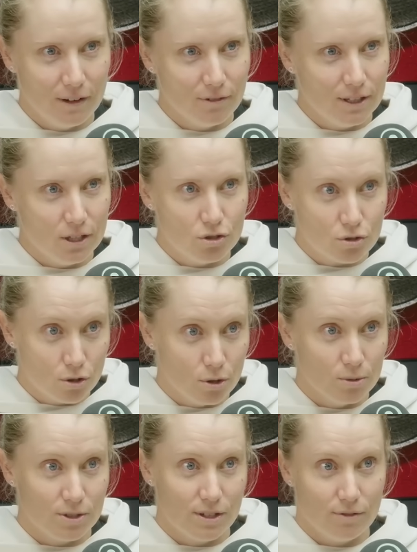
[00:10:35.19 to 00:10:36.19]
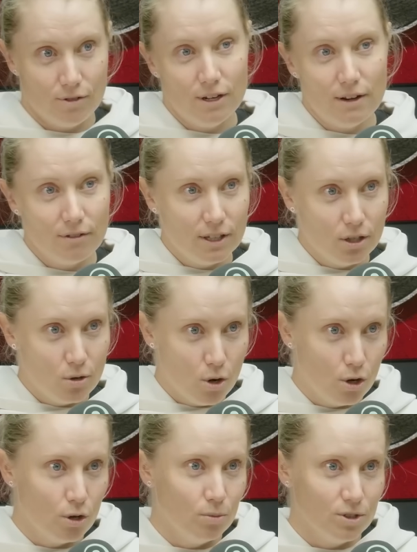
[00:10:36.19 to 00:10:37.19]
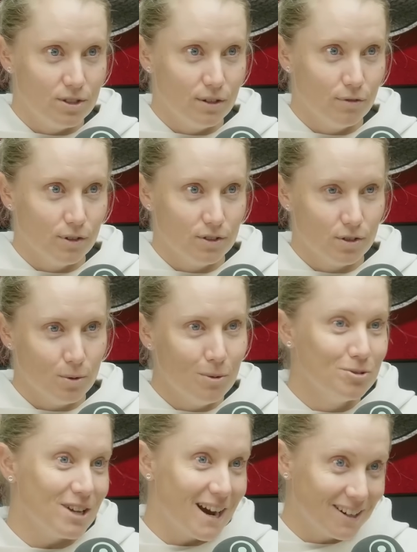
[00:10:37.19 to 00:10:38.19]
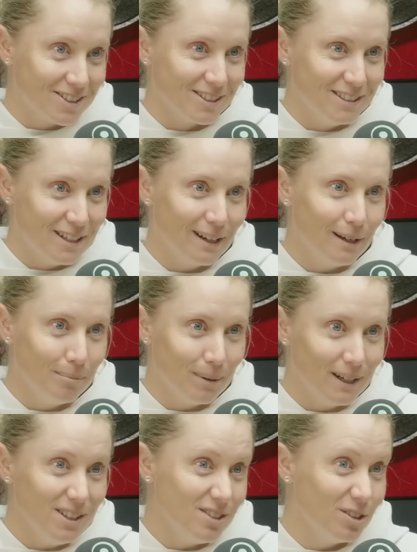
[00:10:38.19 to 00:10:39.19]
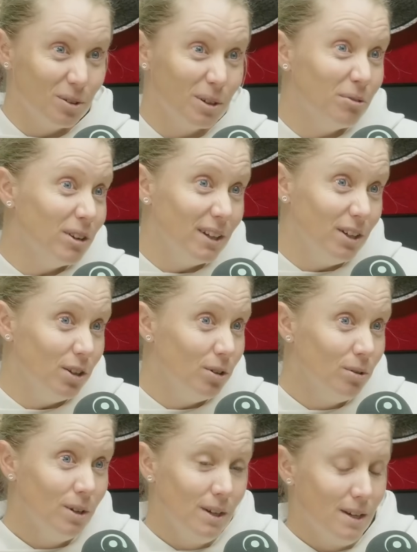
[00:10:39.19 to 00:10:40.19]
Everything you saw was different. Everything you heard was different. So what was actually taking place, no one really knew.